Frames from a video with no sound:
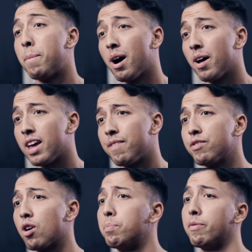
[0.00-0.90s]
but if
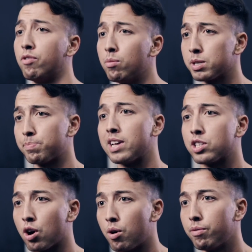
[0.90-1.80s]
you've got a
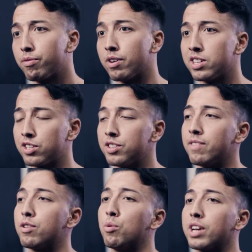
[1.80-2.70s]
performance-based goal, for instance,
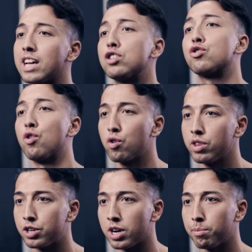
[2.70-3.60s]
if you want to get stronger in
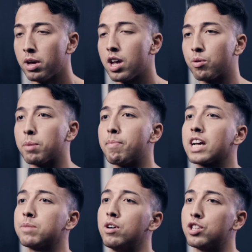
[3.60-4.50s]
the gym, you want to
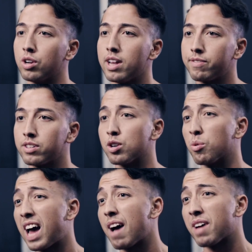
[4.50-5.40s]
maximize your lifts and you
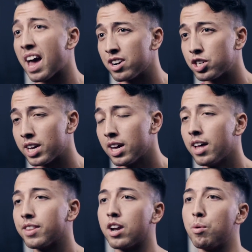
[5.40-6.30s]
want to have energy,
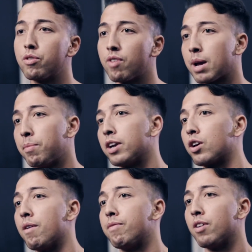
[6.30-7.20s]
then I would recommend
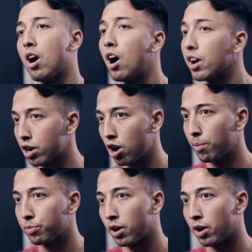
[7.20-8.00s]
going for a higher carb